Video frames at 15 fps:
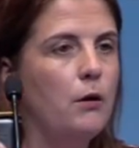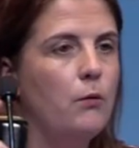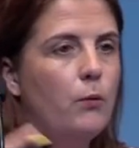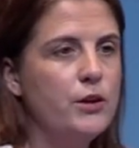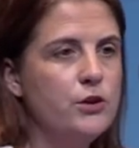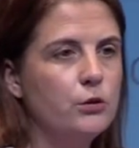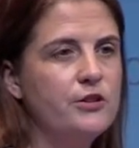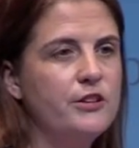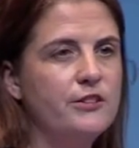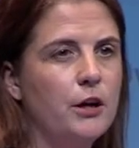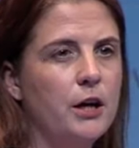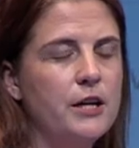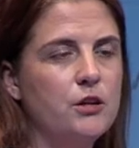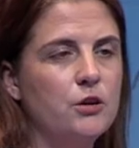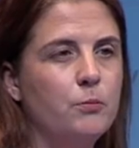When you're
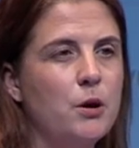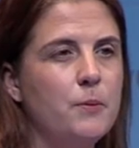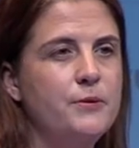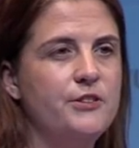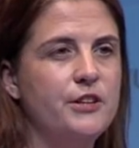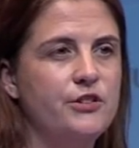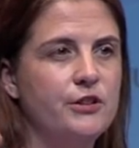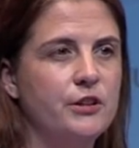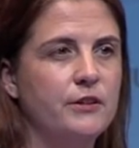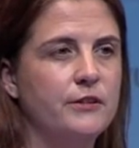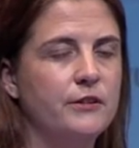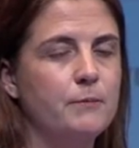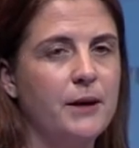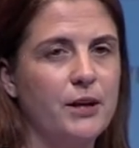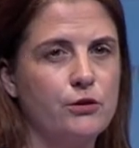designing your
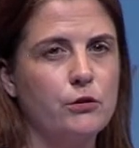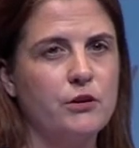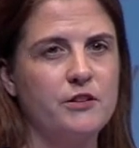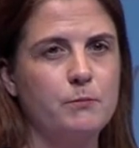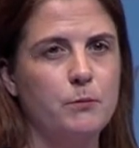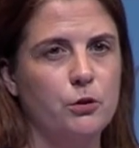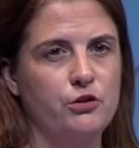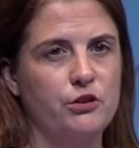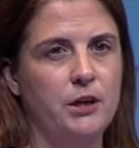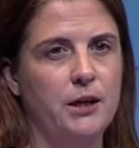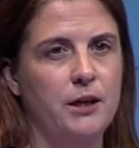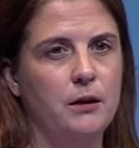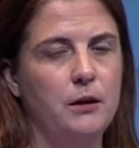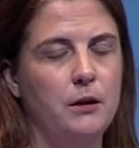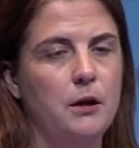propositions, make sure it's
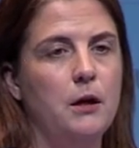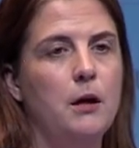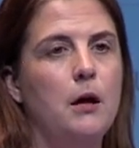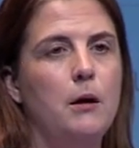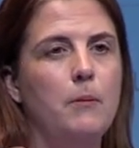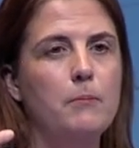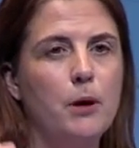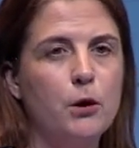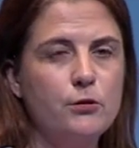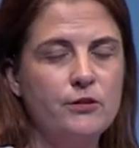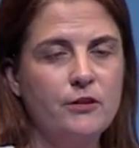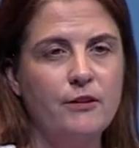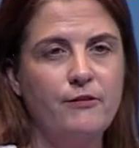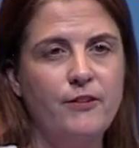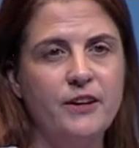modular. Most
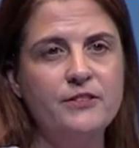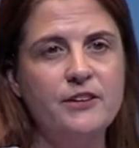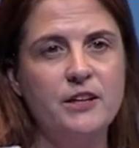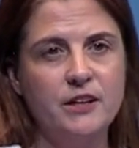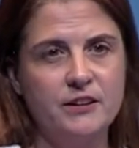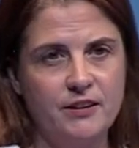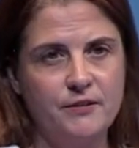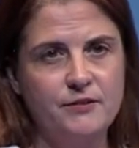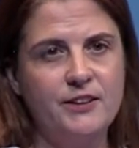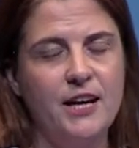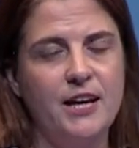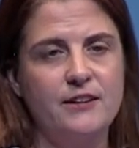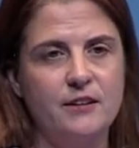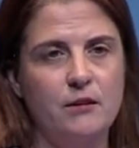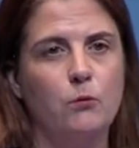of the funding, as I
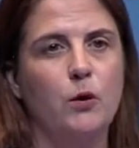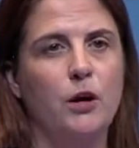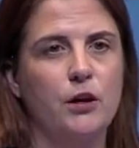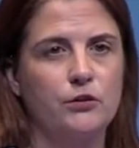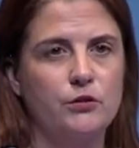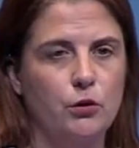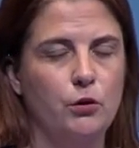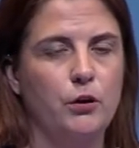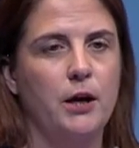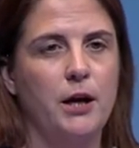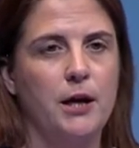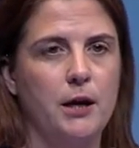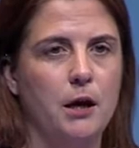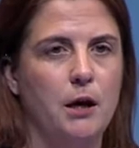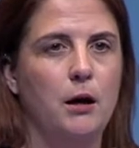said, works on
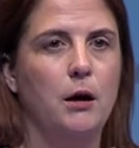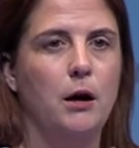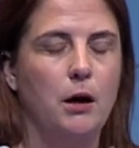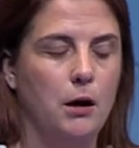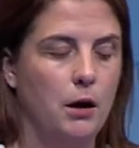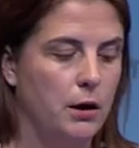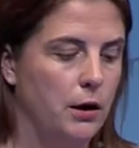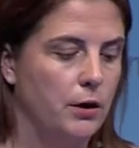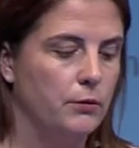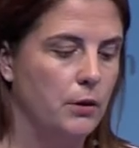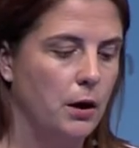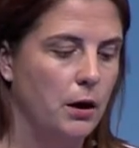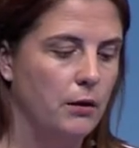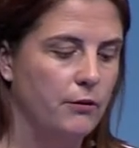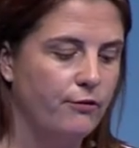a, a, a,
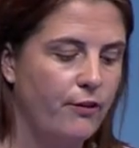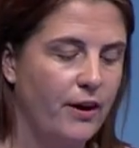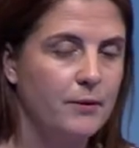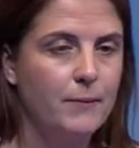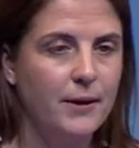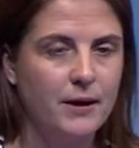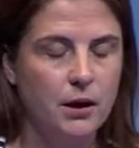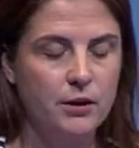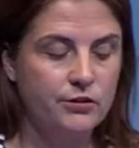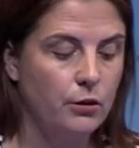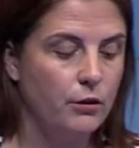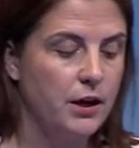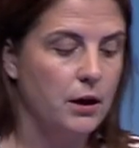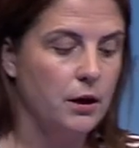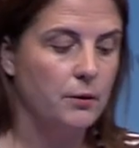a fragment, uh,
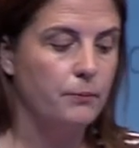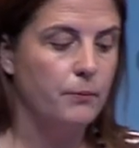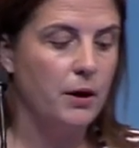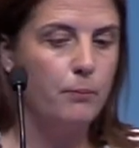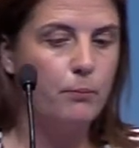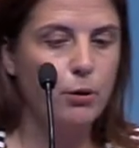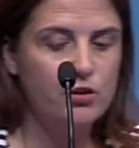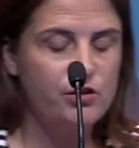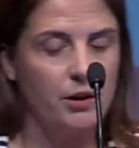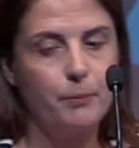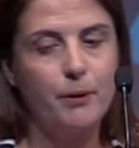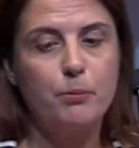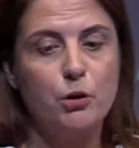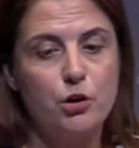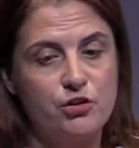sorry, a, project
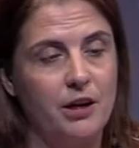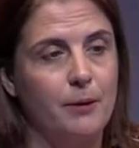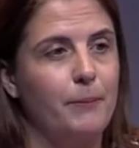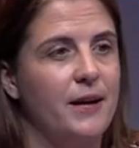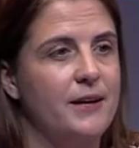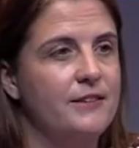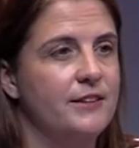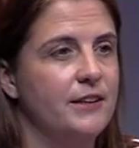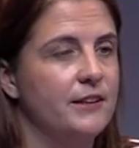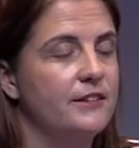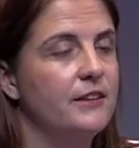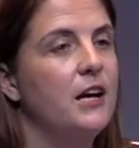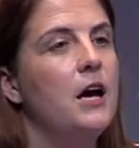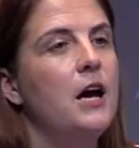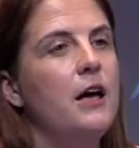by project
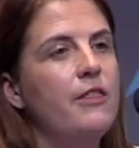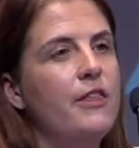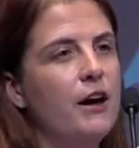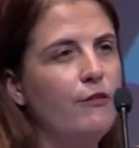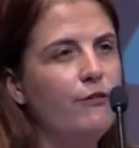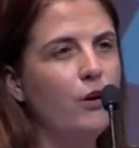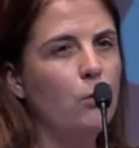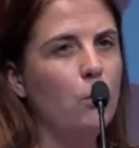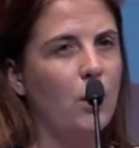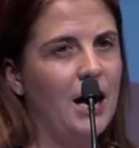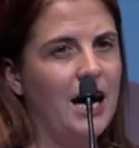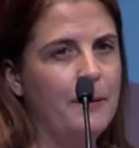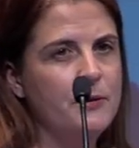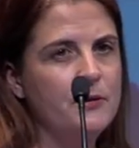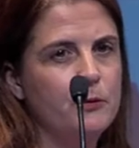basis. Therefore, what
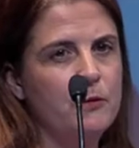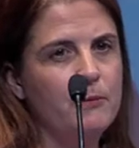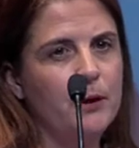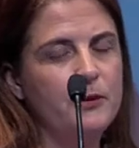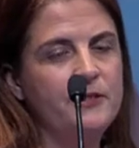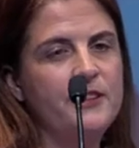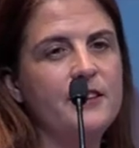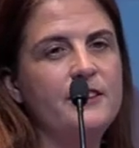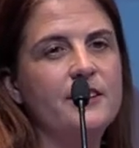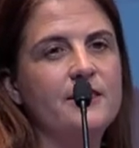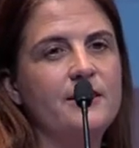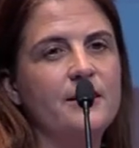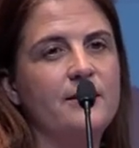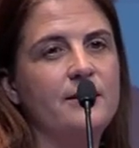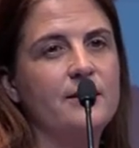happens with most
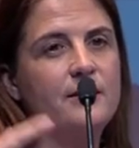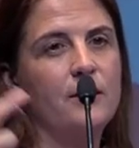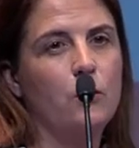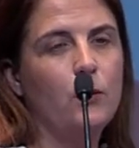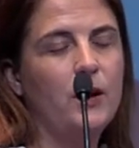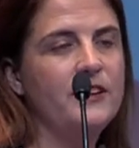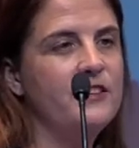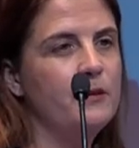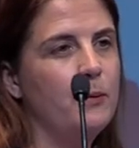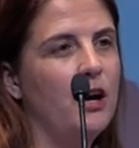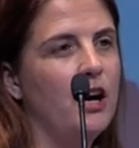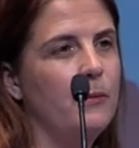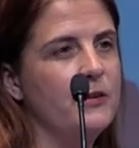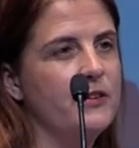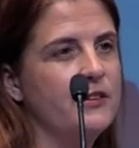cities is, is that one
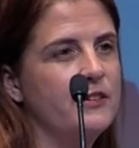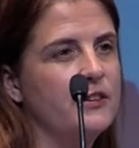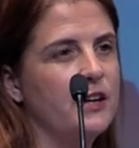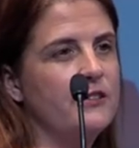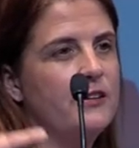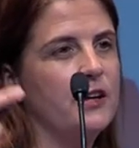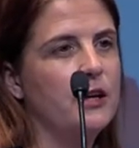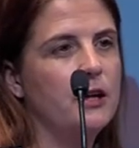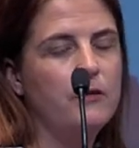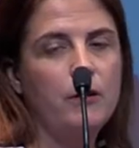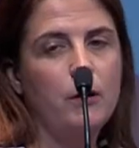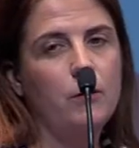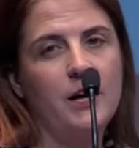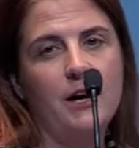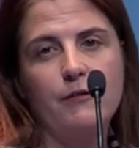department decides they're going to
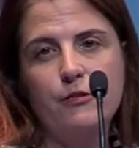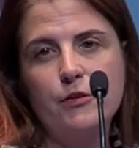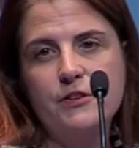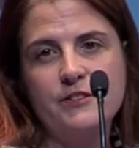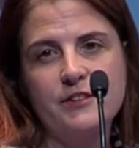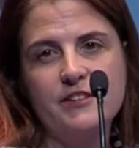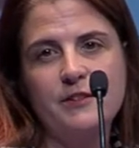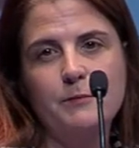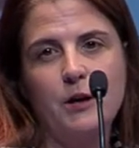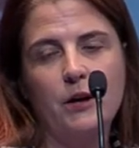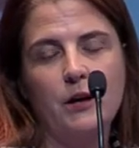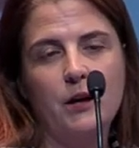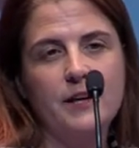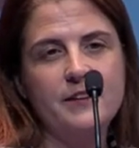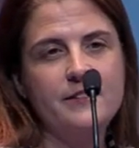roll out, for instance,
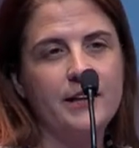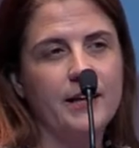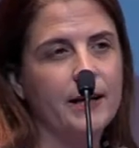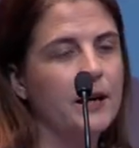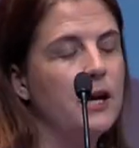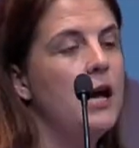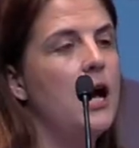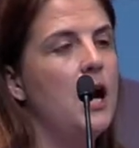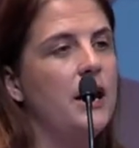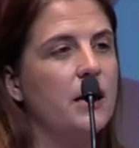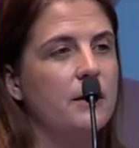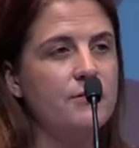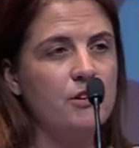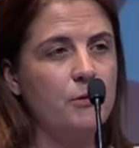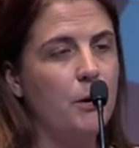smart lighting.
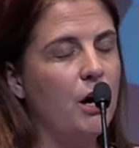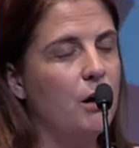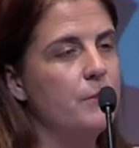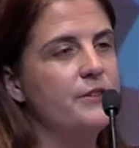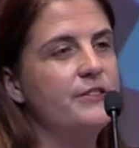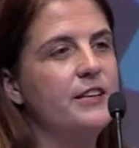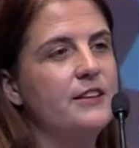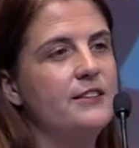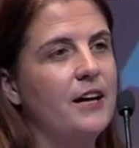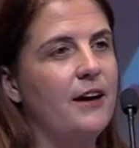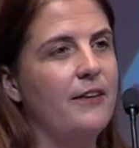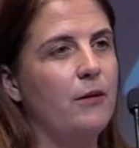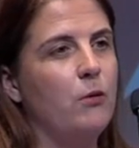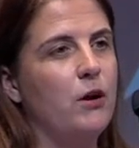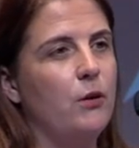Another department sees
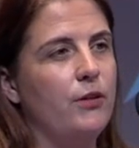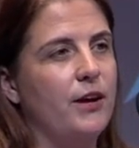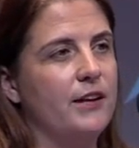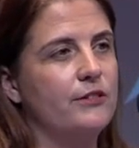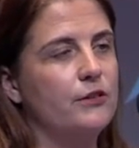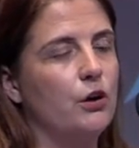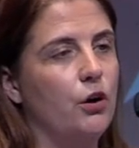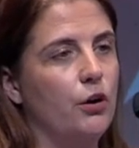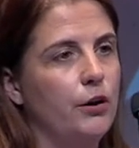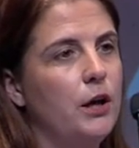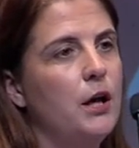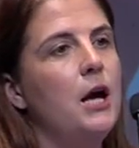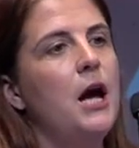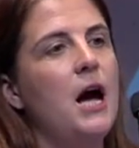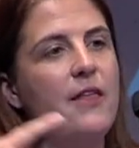how well that's gone
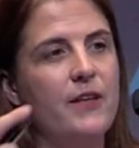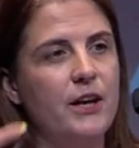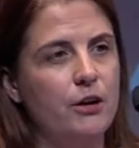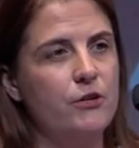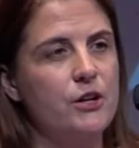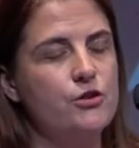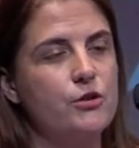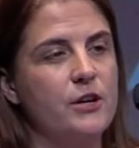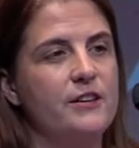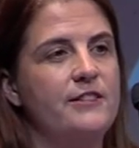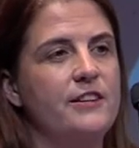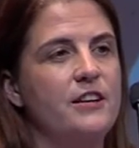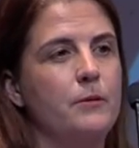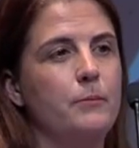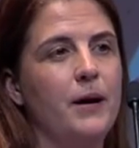and then are
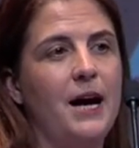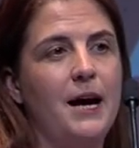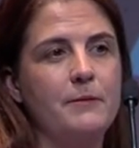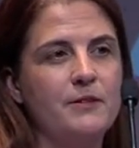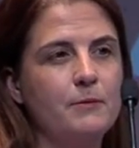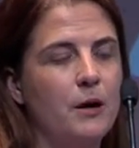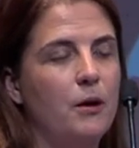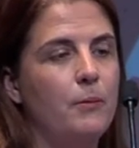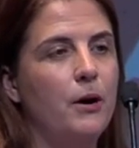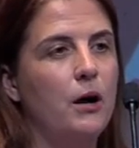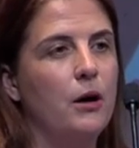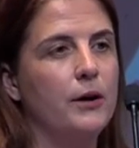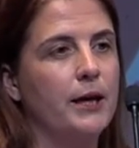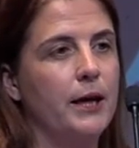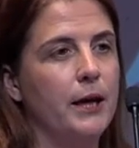interested in perhaps smart
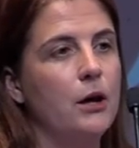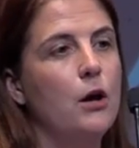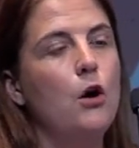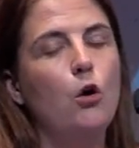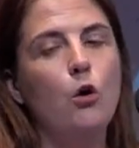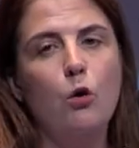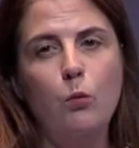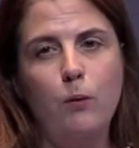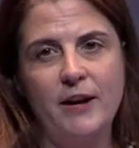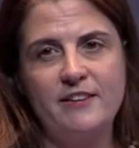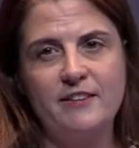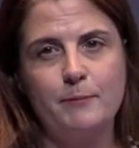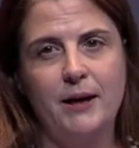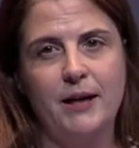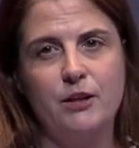parking or
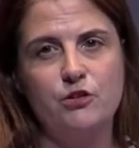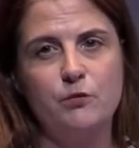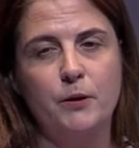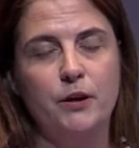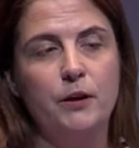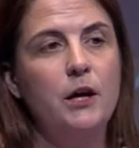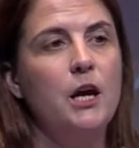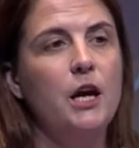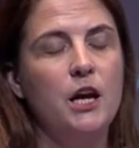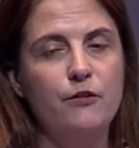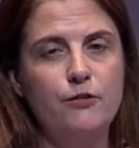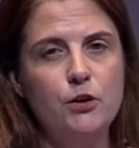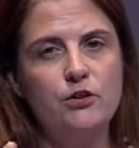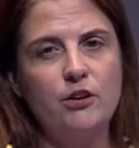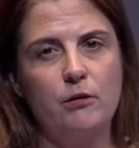waste management.
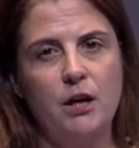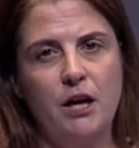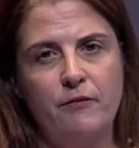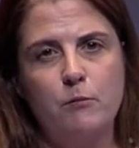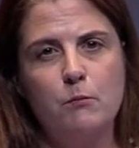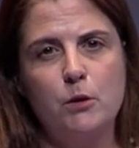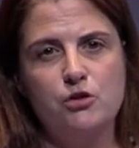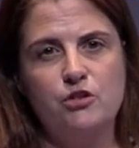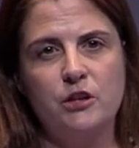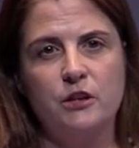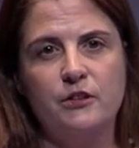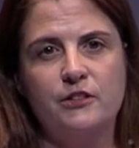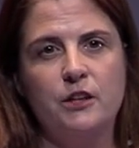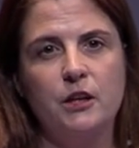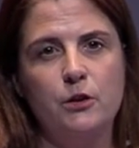If you don't have a
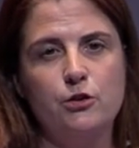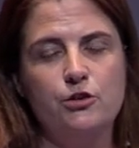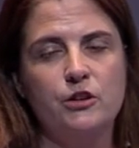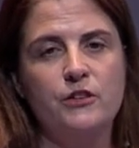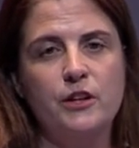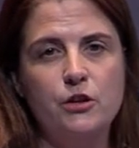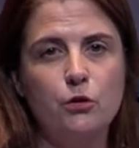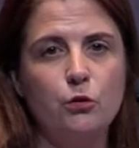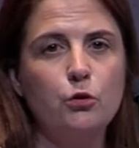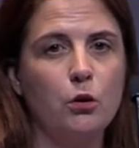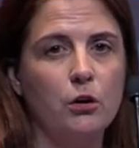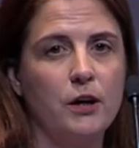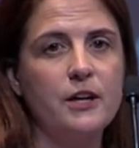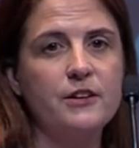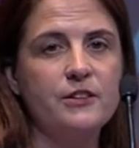modular solution, then you're
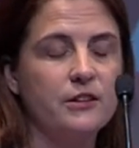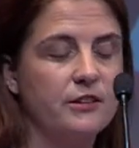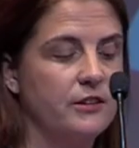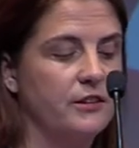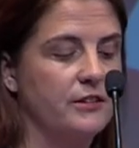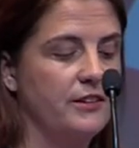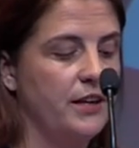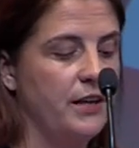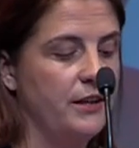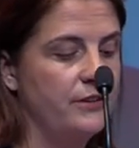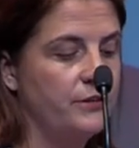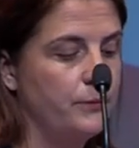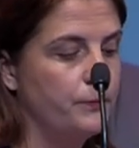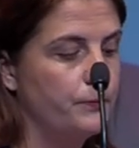not going to succeed.